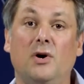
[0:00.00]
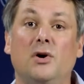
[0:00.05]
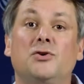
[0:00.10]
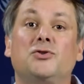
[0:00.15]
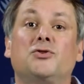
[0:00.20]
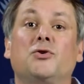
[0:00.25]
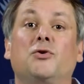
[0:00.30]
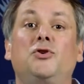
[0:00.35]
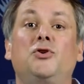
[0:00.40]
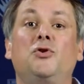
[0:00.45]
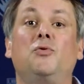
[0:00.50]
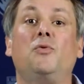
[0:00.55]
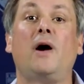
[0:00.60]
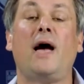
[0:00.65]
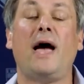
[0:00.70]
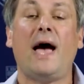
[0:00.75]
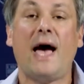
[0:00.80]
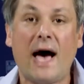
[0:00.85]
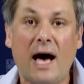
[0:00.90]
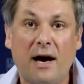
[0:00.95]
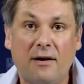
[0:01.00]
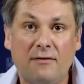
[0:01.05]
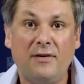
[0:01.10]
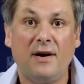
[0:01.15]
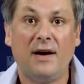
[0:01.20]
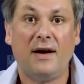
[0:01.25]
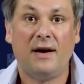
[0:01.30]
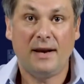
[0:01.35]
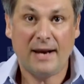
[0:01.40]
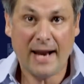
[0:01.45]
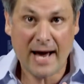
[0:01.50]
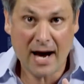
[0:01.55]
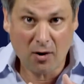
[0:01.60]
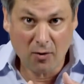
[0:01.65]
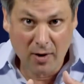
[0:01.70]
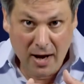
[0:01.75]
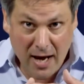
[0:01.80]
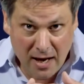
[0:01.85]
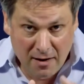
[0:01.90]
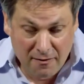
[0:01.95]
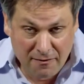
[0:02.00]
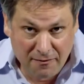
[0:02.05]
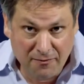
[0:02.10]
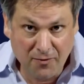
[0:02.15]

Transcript: So you have now a